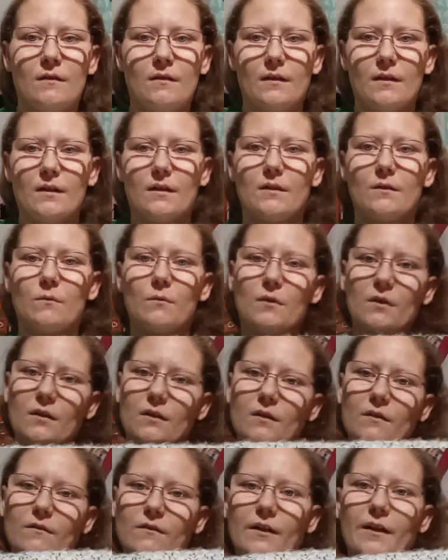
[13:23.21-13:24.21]
and then one
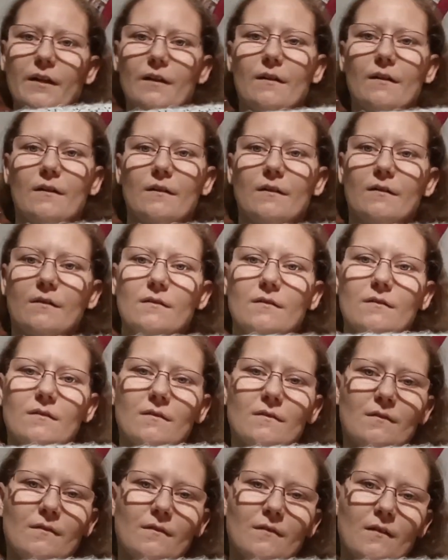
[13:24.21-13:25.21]
over here.
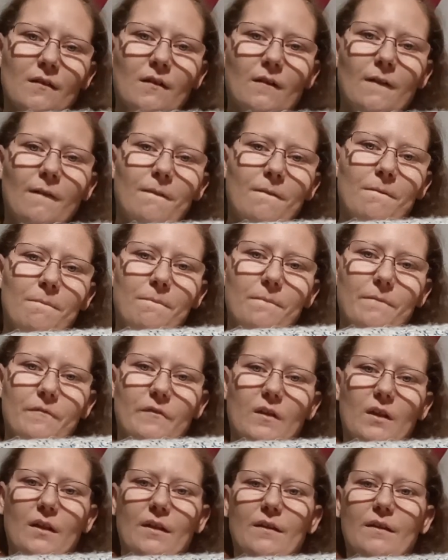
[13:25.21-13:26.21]

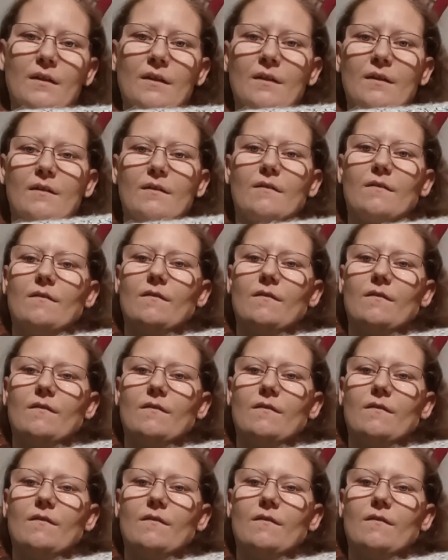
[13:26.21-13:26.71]
And then